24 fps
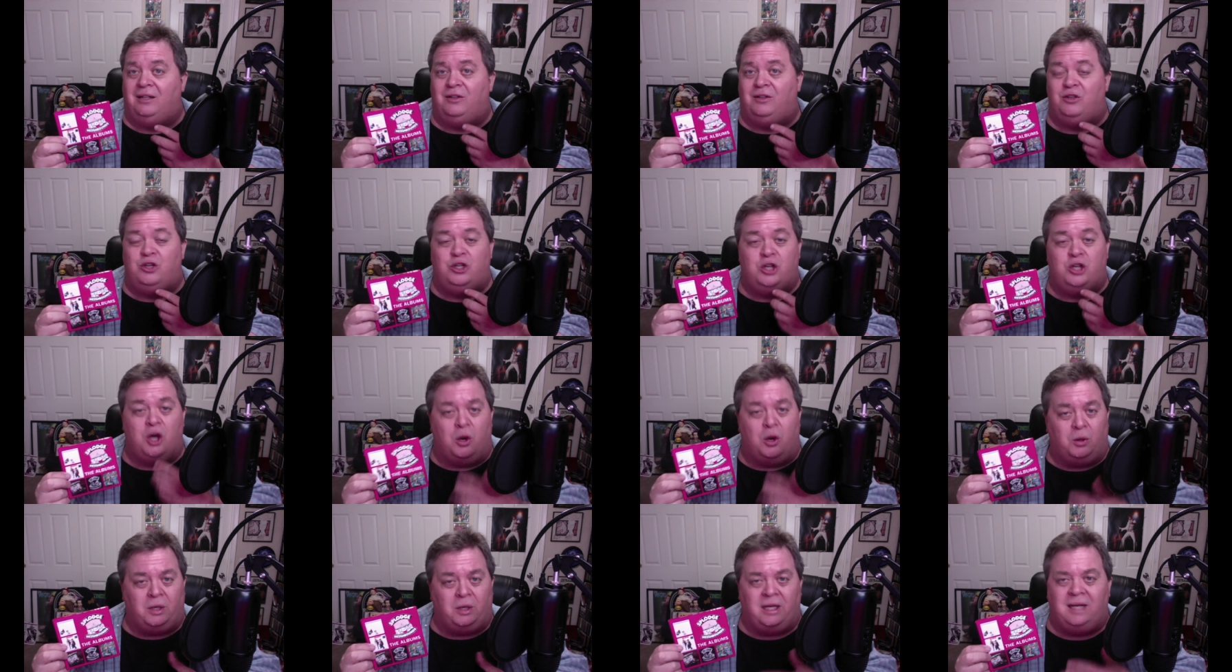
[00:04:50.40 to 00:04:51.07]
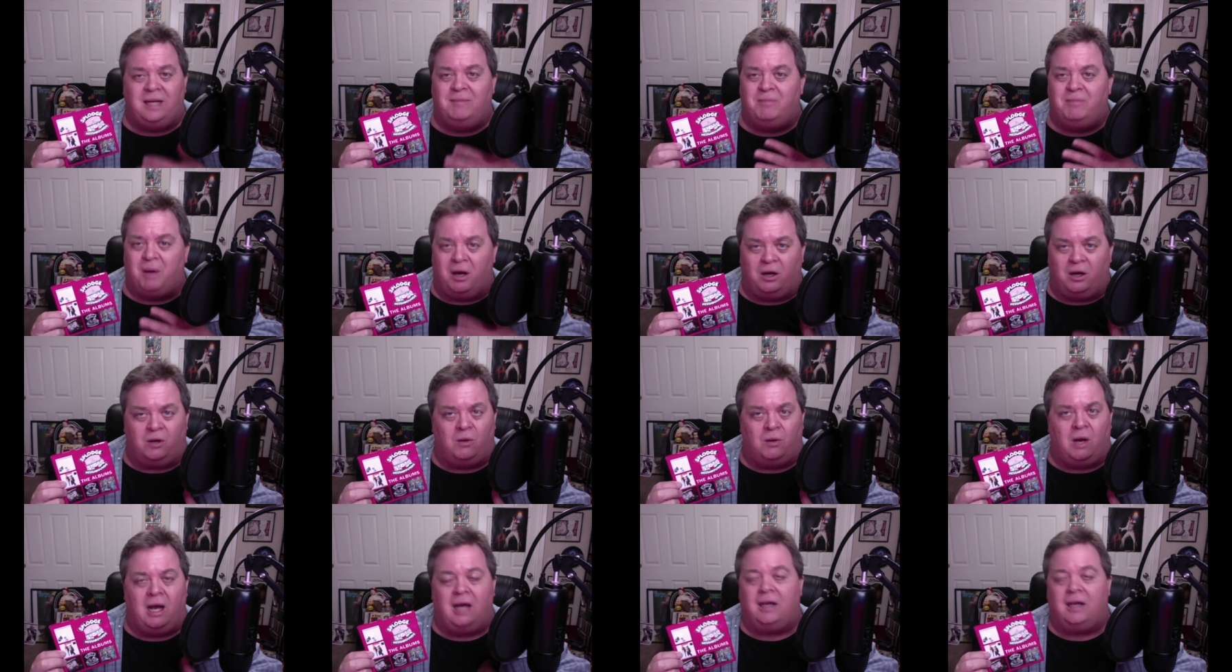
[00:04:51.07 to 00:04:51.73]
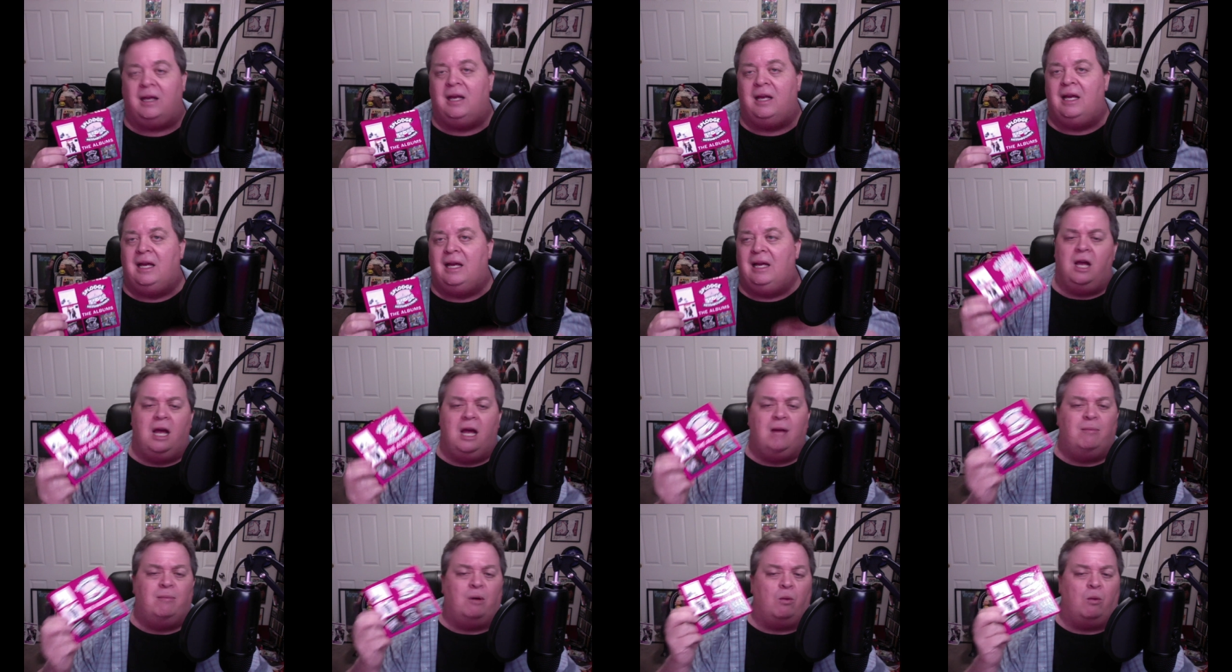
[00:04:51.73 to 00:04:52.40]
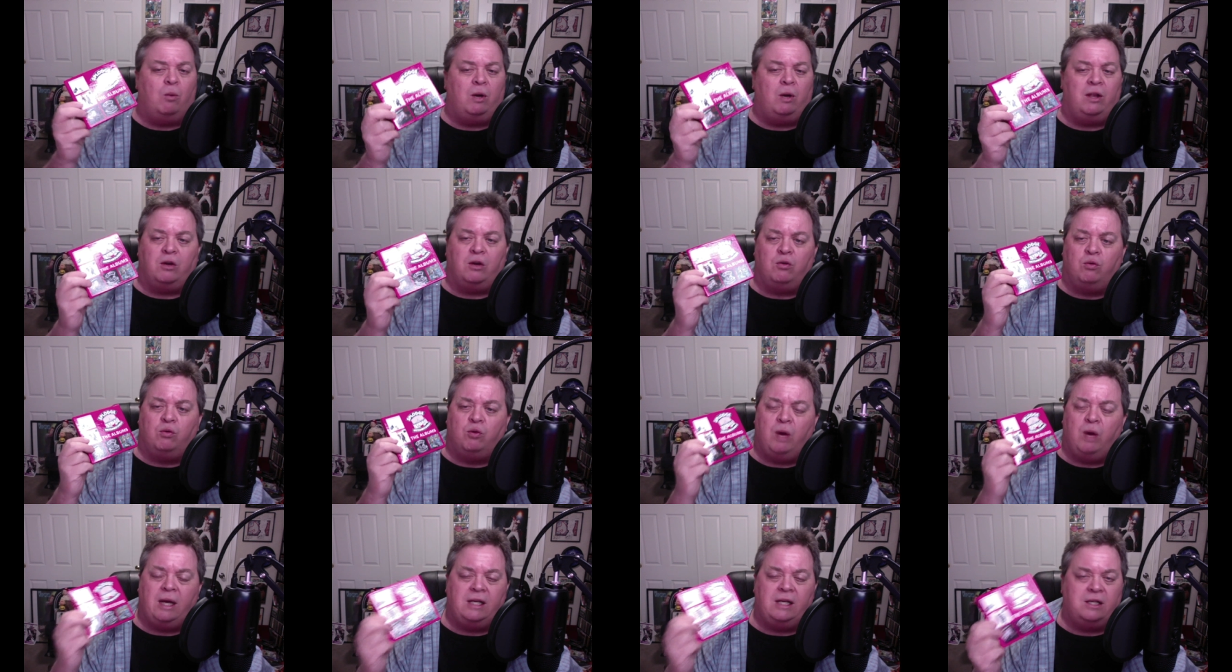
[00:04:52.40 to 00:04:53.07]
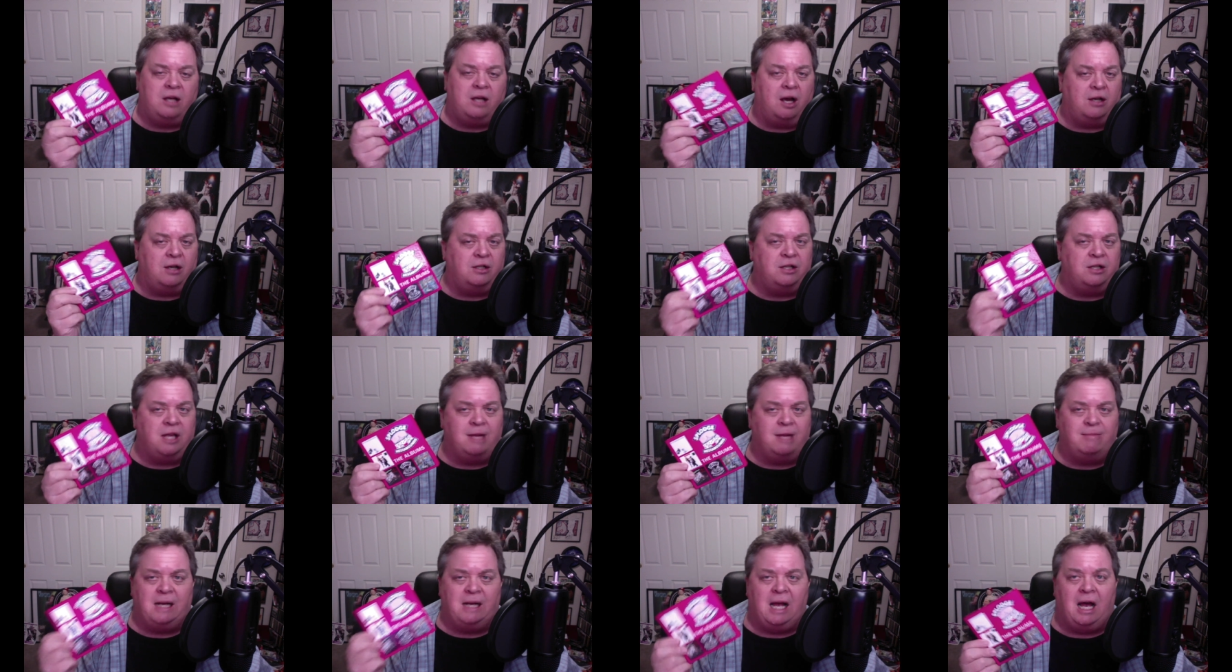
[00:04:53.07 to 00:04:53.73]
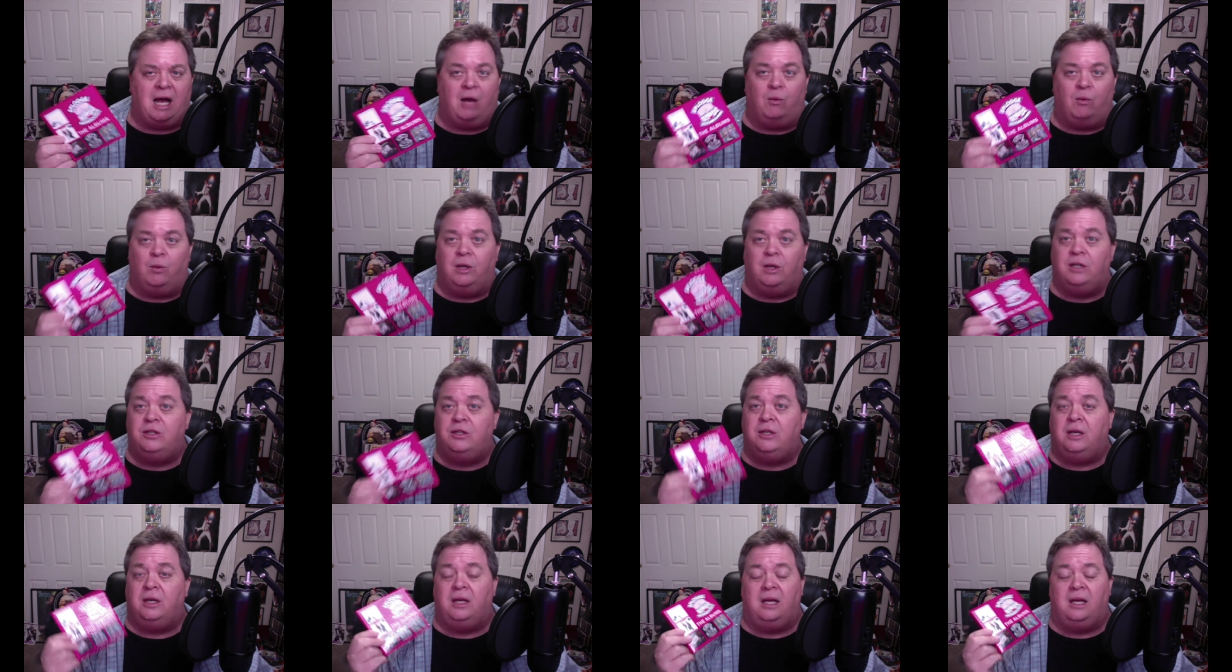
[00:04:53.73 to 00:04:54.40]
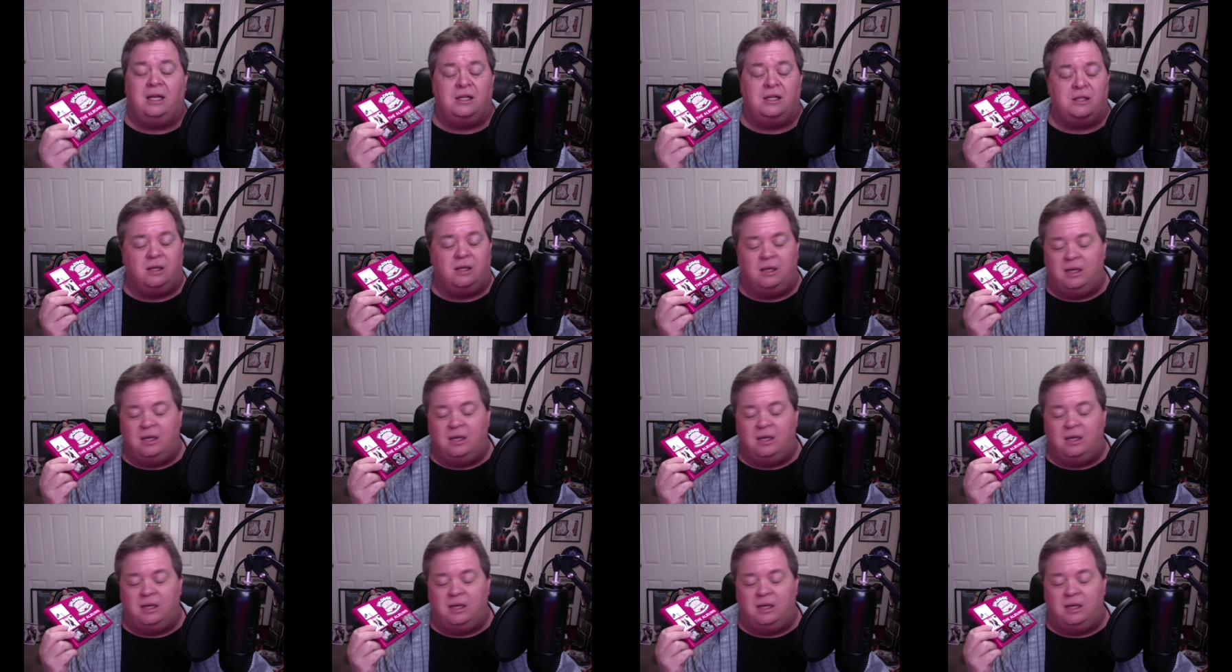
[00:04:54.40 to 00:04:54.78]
jokey punk rock. But one of the great songs that they put out, which is